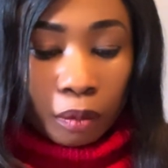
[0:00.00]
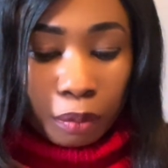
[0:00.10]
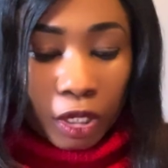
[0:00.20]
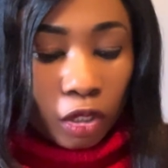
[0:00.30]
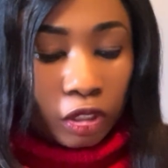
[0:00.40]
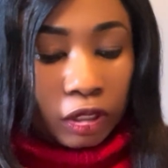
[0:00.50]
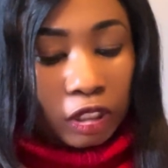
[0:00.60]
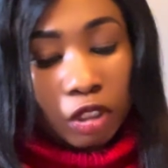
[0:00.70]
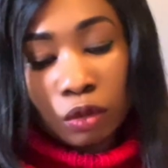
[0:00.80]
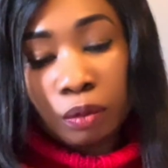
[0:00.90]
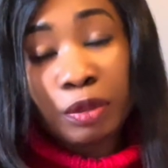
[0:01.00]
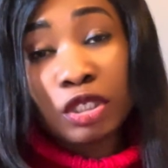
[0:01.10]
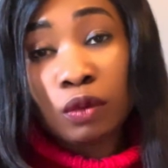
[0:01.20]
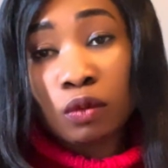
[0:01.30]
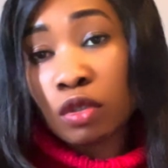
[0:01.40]
because it will be
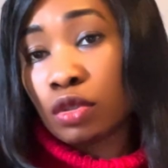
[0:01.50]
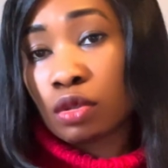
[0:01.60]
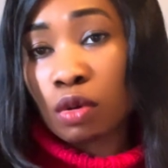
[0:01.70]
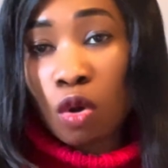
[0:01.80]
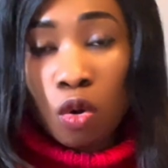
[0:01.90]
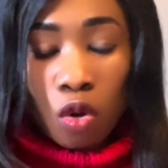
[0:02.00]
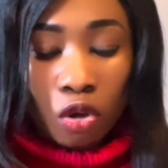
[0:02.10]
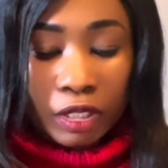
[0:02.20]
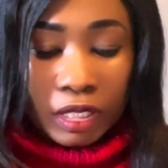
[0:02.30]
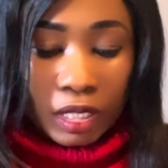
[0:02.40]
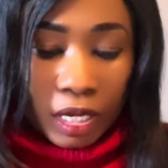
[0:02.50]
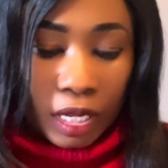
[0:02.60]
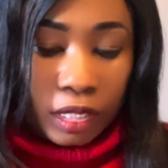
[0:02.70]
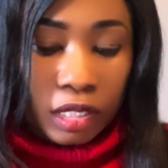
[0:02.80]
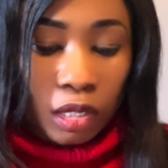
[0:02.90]
the one to
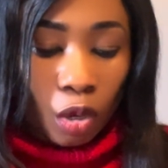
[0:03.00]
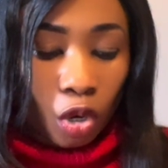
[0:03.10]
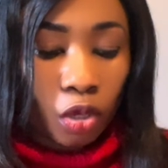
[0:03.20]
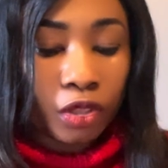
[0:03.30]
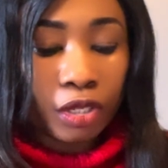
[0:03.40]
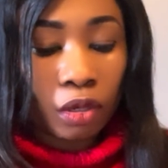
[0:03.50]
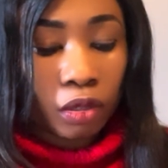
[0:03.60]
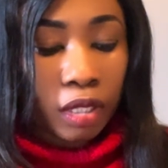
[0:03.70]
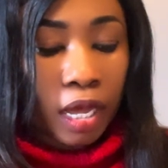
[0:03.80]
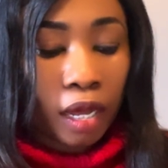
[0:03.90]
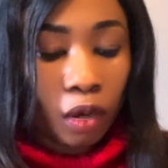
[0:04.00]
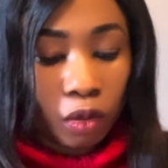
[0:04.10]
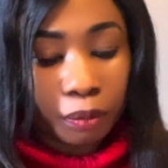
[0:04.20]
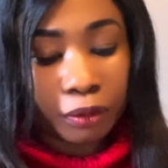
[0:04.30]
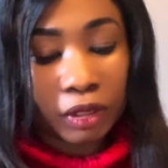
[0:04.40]
coordinate all the other
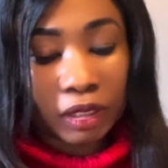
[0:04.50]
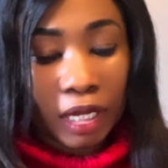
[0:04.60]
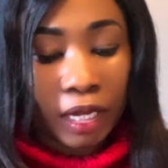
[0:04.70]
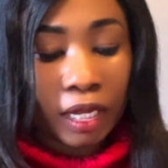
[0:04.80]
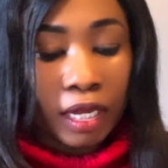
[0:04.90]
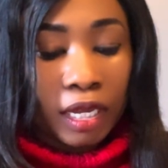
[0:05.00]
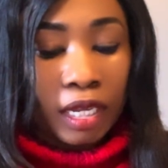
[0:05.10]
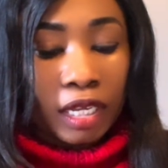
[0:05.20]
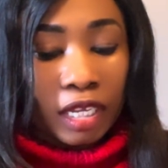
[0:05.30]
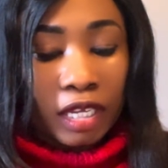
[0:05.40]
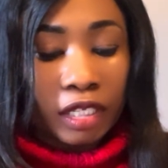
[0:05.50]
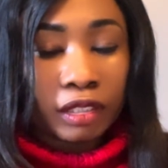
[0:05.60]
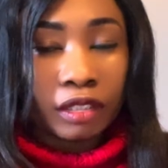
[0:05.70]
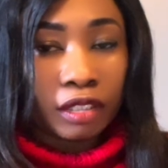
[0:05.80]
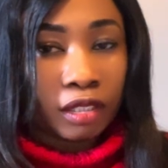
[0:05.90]
computer
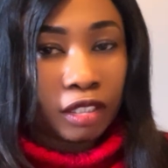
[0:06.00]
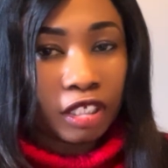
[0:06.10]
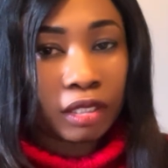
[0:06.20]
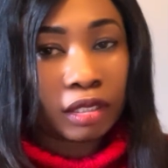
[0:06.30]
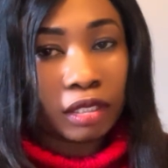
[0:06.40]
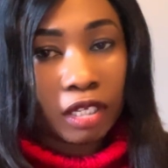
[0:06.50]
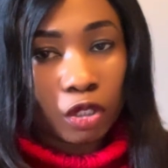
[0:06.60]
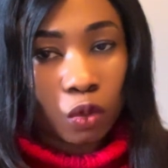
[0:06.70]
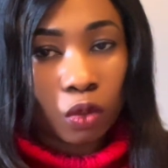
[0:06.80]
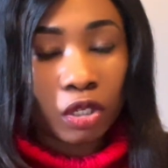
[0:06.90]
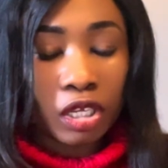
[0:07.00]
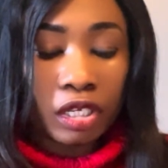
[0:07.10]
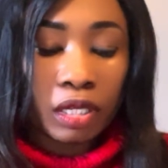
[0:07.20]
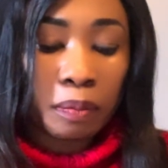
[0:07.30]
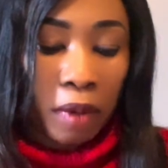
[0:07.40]
in this network,
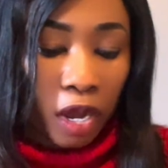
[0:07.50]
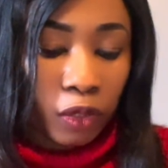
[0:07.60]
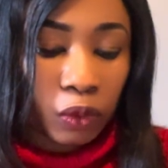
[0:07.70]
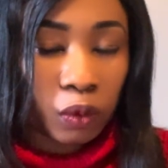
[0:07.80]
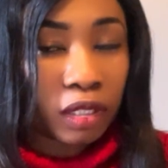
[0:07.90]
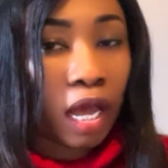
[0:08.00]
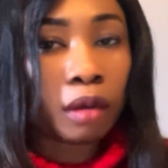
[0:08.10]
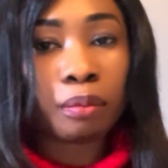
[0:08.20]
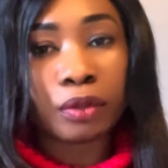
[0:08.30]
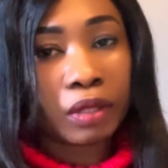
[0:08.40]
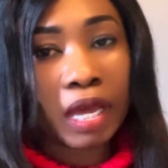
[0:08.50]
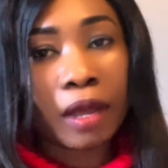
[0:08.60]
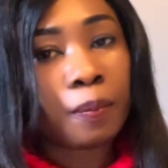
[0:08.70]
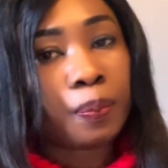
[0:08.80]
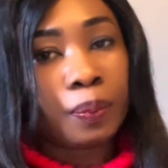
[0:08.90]
in the Mouse Without
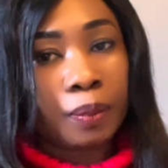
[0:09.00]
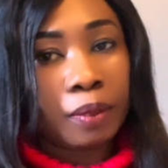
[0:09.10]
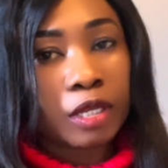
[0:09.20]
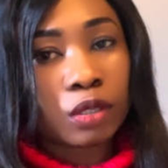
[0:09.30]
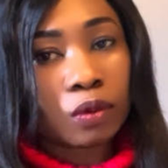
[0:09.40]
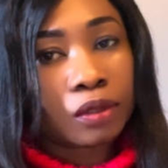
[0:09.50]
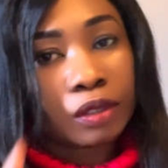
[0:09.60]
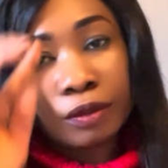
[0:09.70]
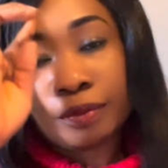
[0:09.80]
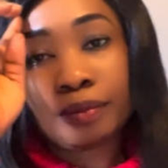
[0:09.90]
Border network.